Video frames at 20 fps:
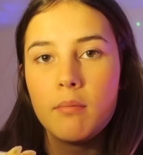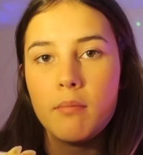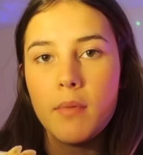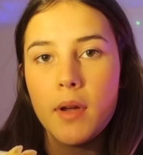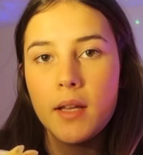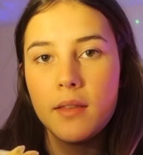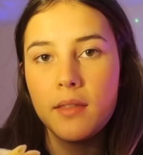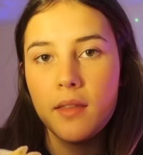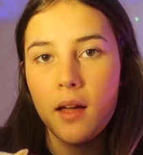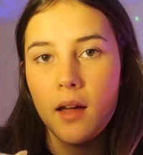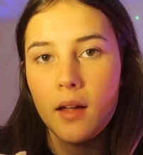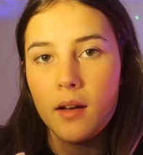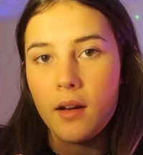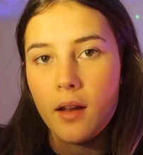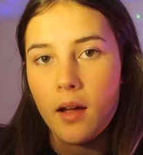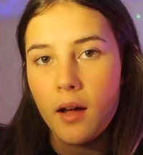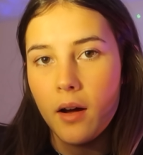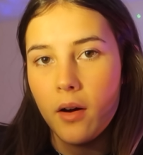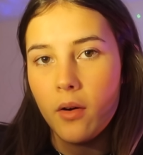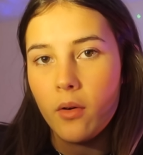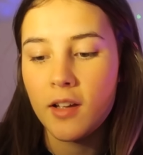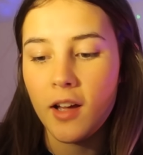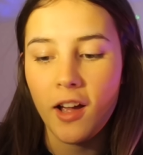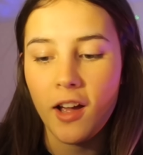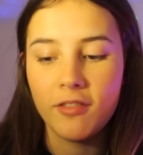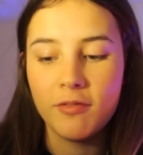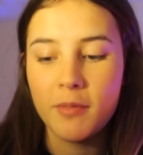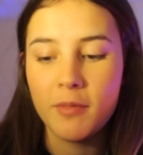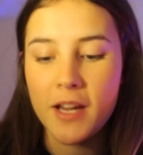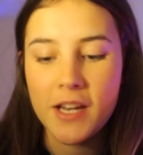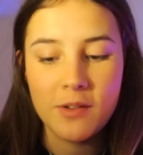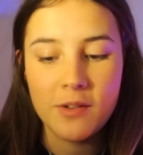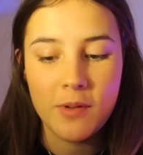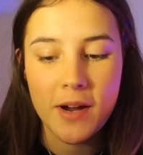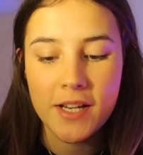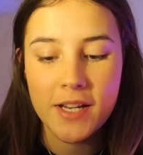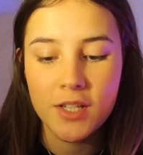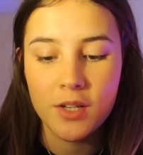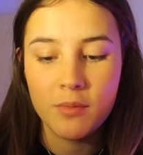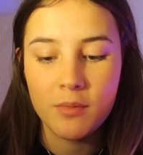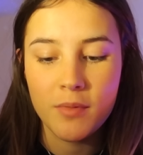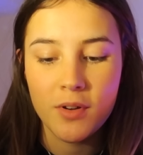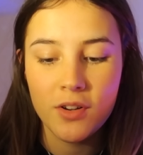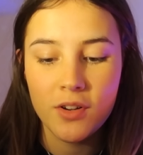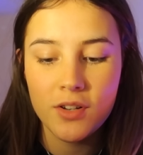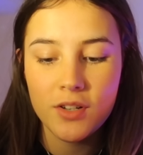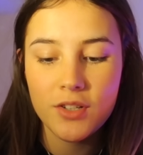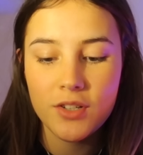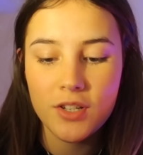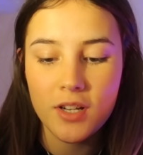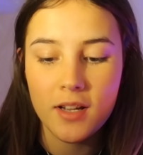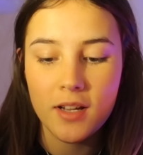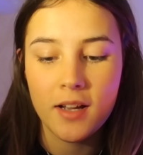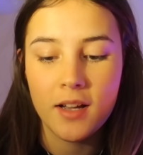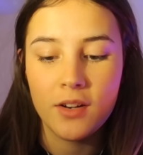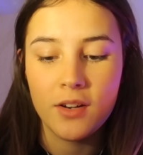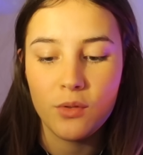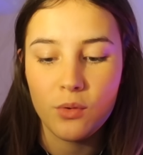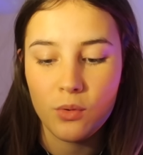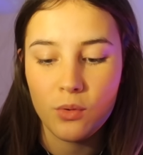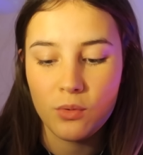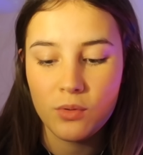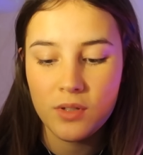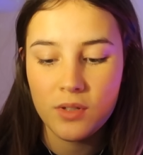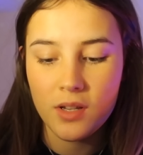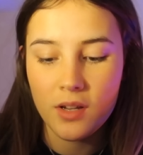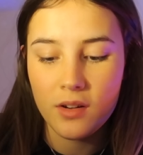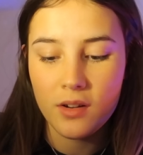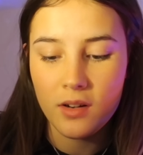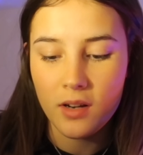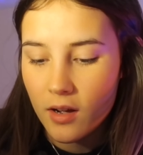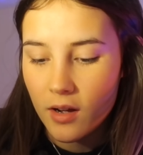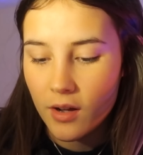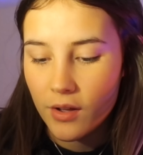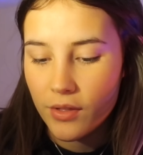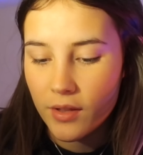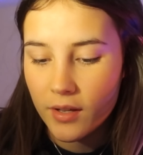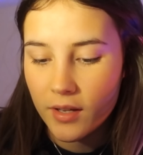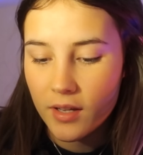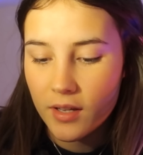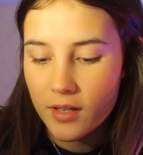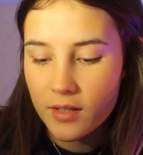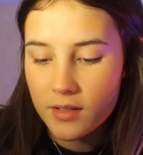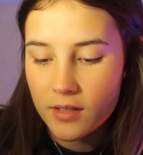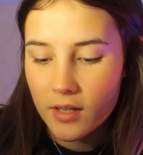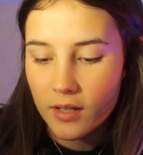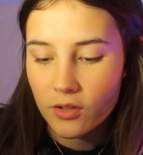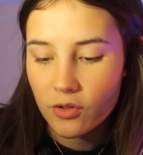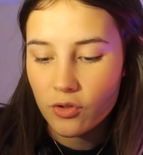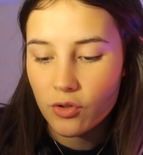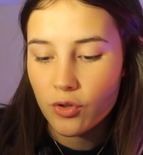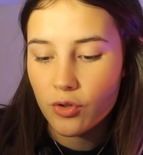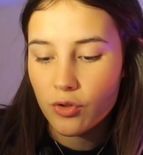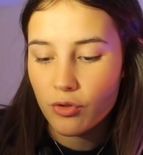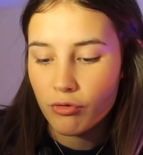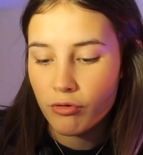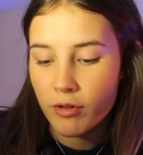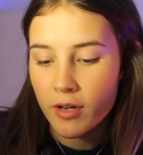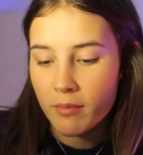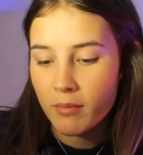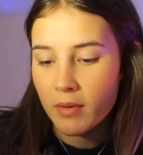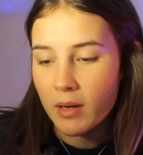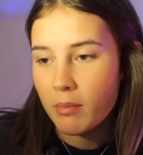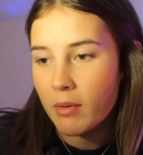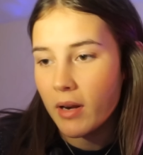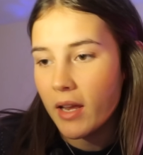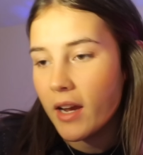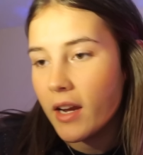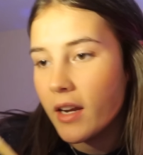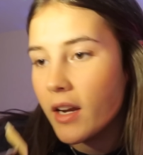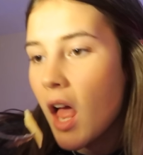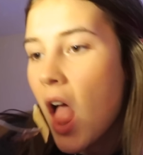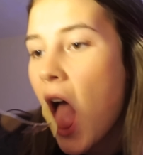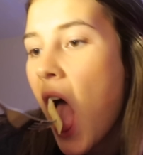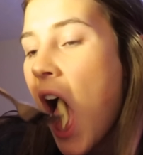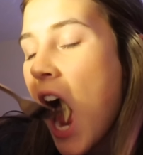Made that now. I've made way too much and also I think it's extremely plain.